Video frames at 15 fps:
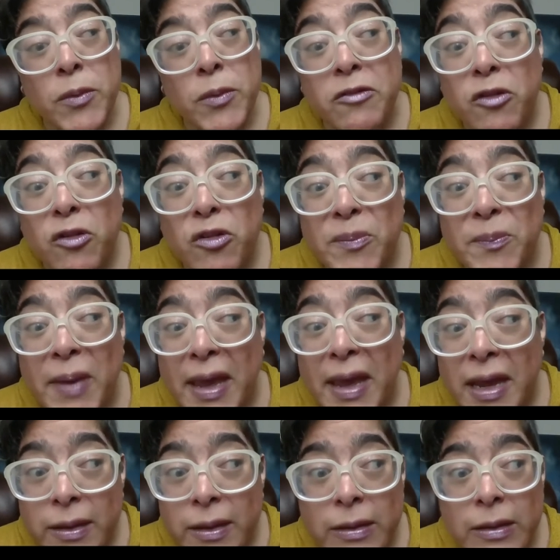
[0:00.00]
we will
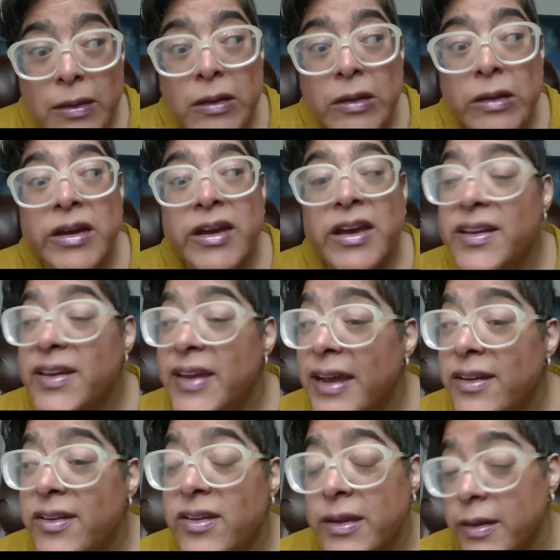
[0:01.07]
remain
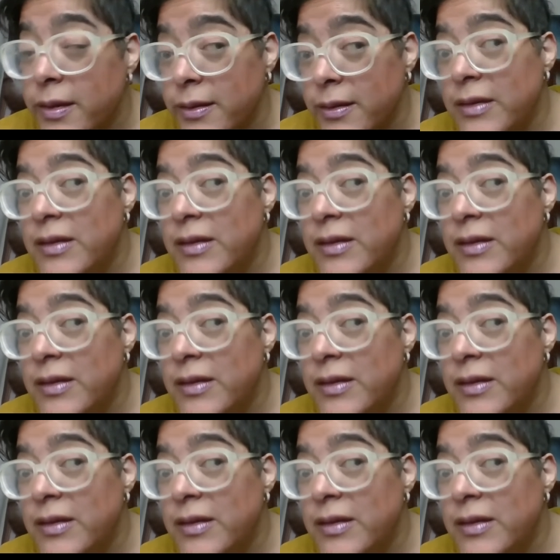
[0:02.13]
connected,